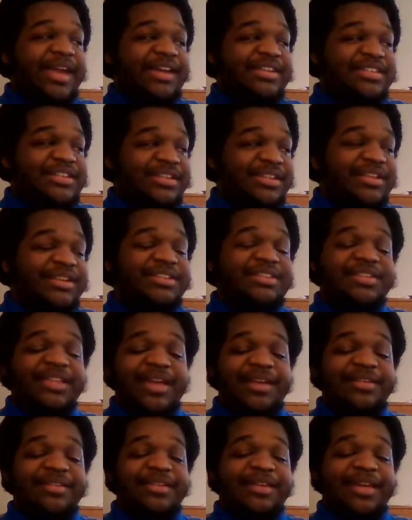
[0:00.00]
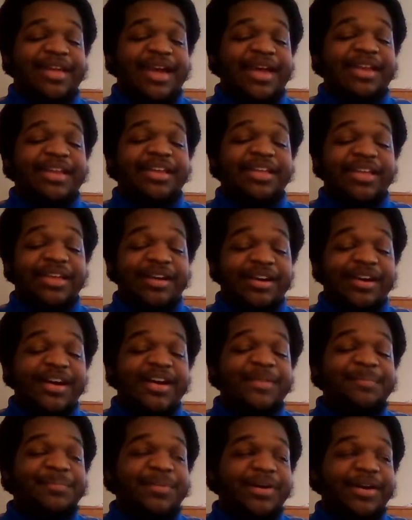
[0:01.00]
it actually looks like kind of
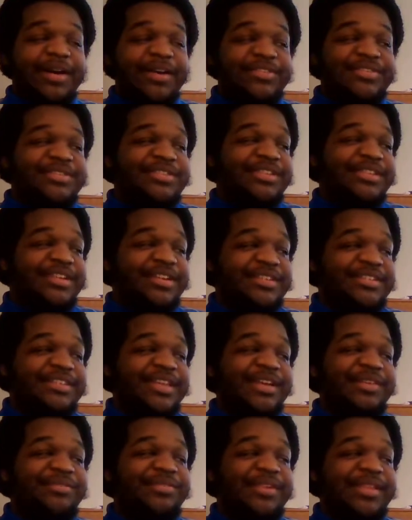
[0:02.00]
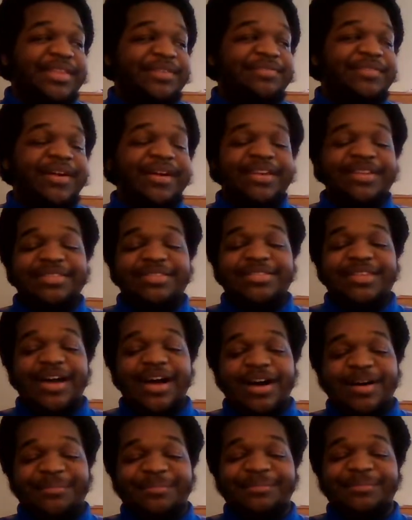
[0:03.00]
good, but it actually looks like really fucking
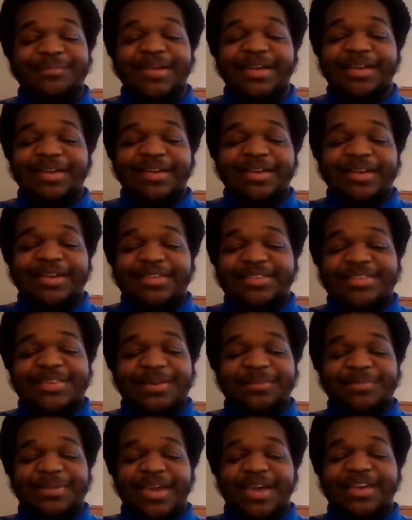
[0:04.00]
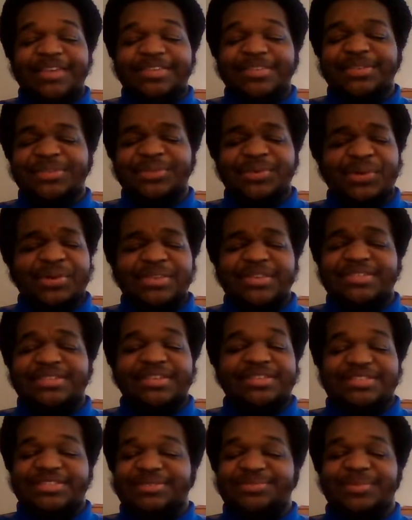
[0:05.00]
dumb in some cases, or at
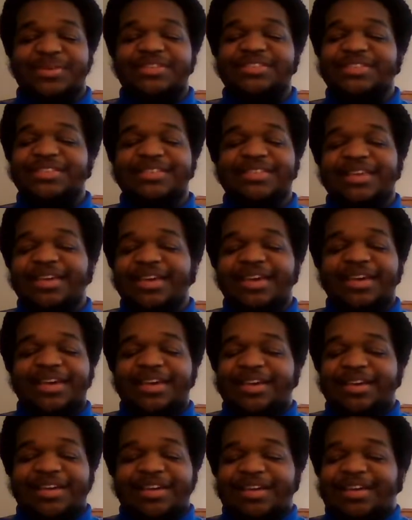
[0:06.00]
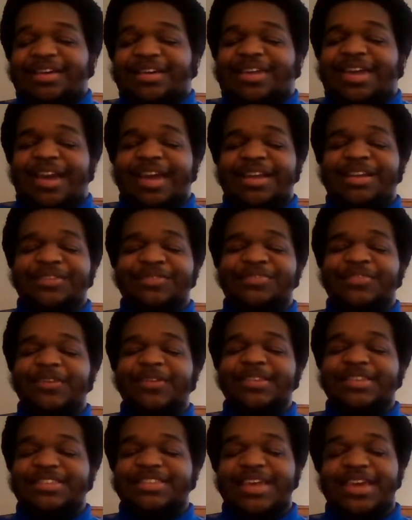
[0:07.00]
least I just wasn't kind of
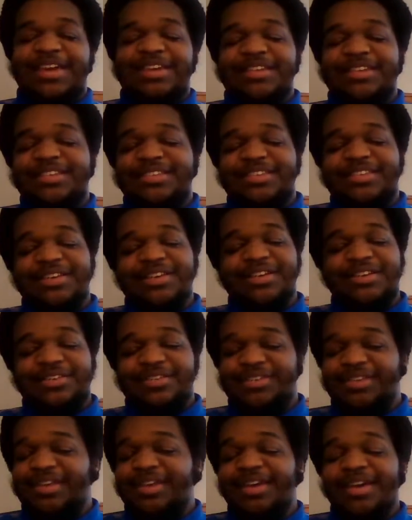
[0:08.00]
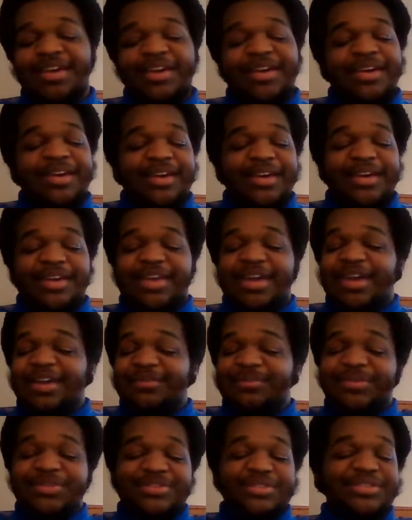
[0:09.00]
fully taking it seriously.
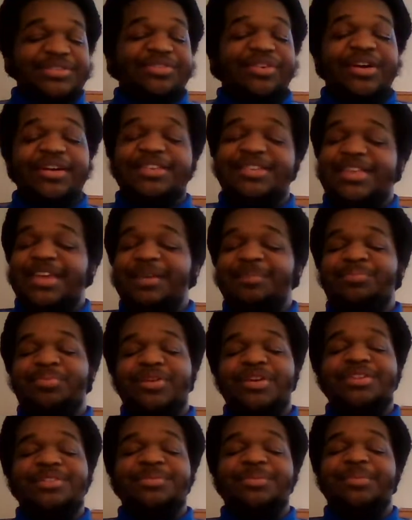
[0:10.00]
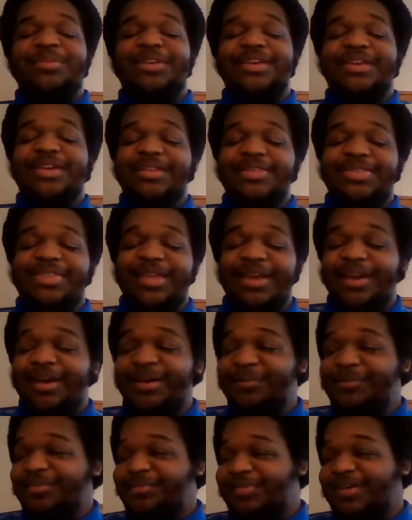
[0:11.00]
Again, we'll just cross that bridge when we get
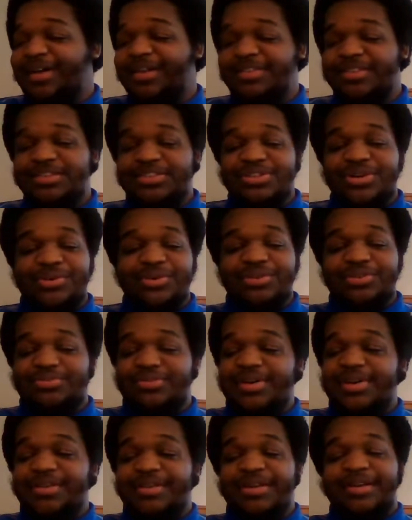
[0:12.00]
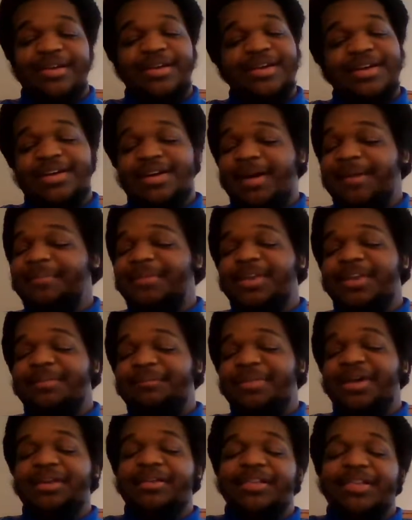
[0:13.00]
there. The Joker trailer, I'm in
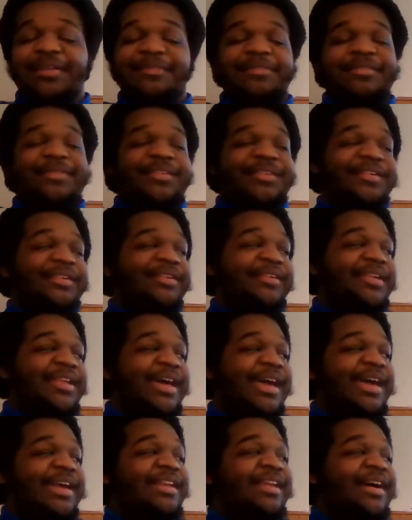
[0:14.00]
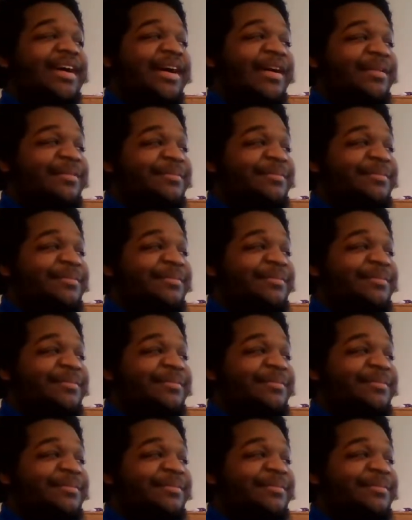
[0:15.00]
the middle of on that.